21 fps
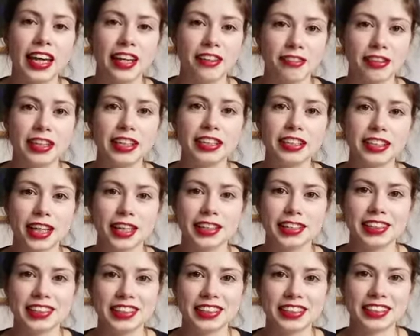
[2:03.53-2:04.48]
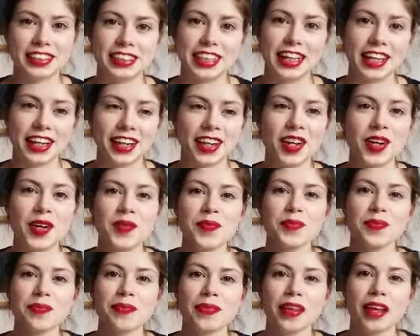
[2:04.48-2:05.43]
it really started to sting.
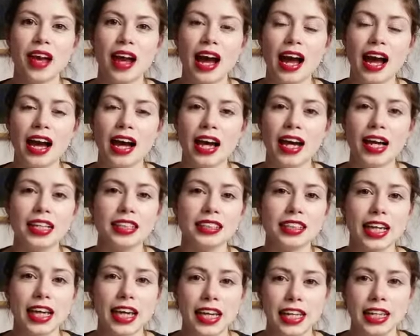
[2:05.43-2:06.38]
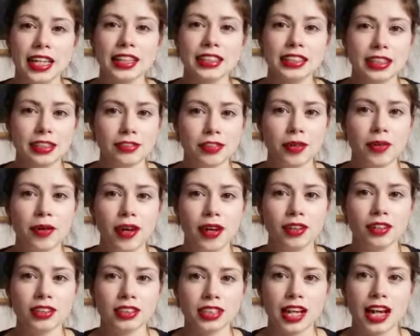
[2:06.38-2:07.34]
And it lasted for quite
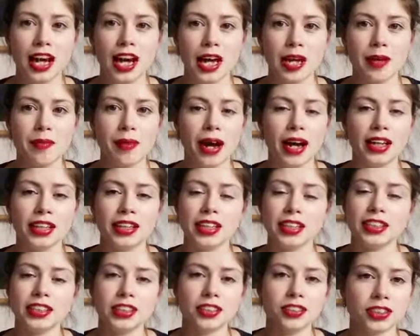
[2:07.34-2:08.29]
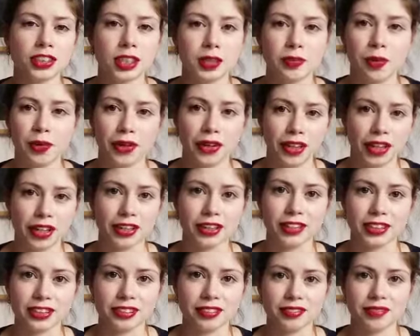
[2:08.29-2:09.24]
a long time, and it just got to the point I
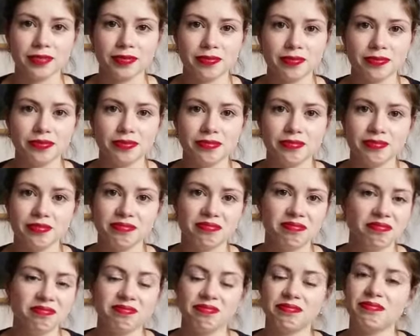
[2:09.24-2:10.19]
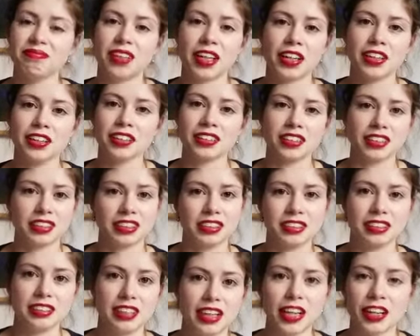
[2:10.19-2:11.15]
couldn't
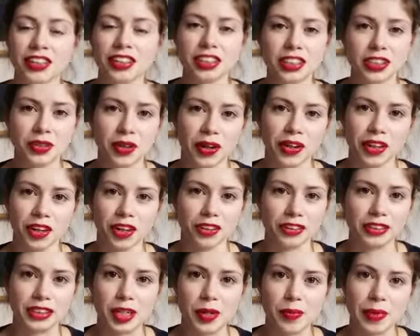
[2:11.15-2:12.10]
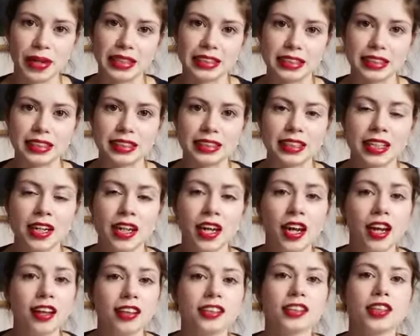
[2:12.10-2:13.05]
do it on a long-term basis.
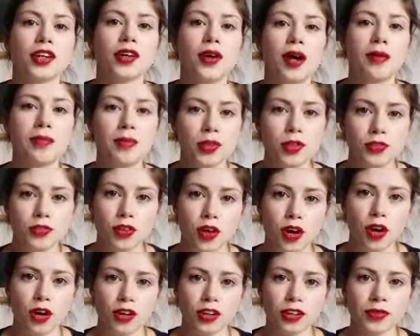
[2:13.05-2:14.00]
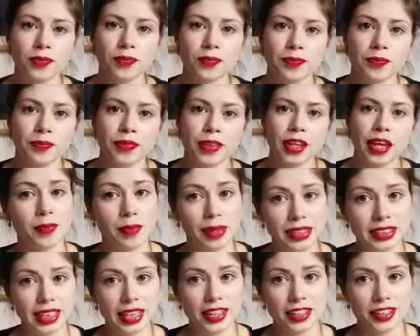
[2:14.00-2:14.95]
So I moved on to
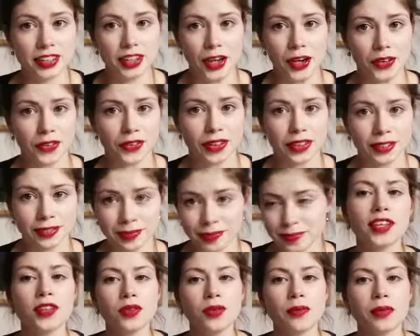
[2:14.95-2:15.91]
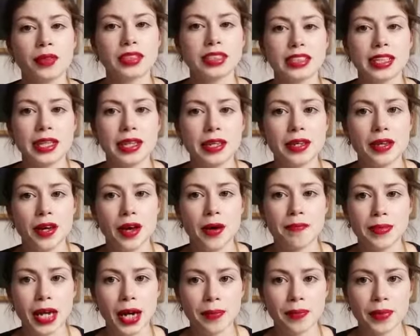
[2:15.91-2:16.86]
my second deodorant. This one was the
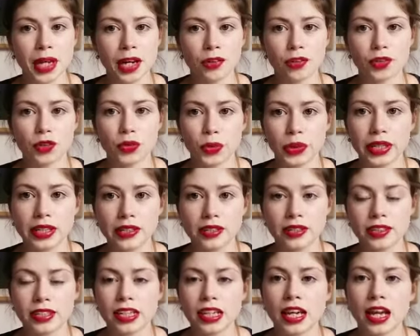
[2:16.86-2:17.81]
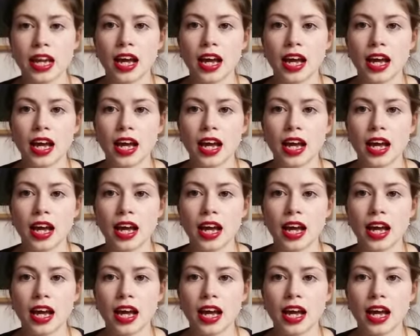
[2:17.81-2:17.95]
Meow Meow Tweet